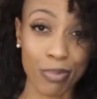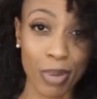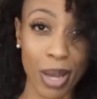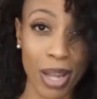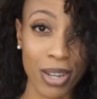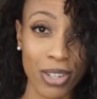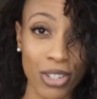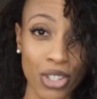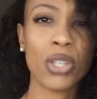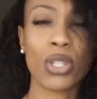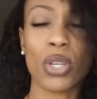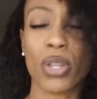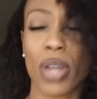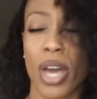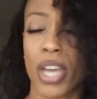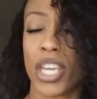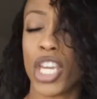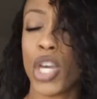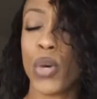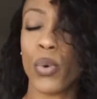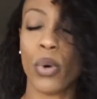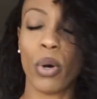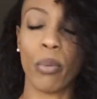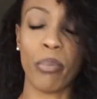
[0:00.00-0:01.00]
button so that
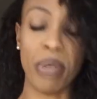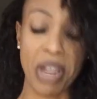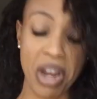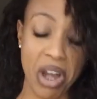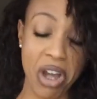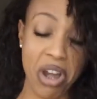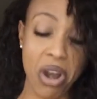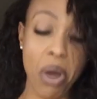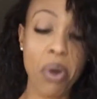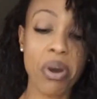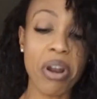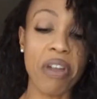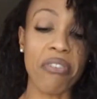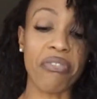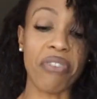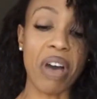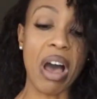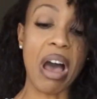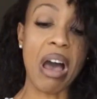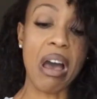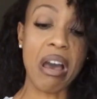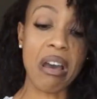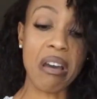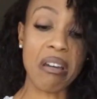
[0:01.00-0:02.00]
you will be
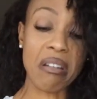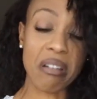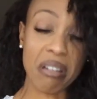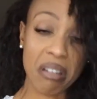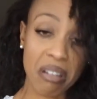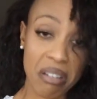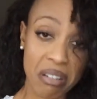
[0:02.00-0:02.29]
notified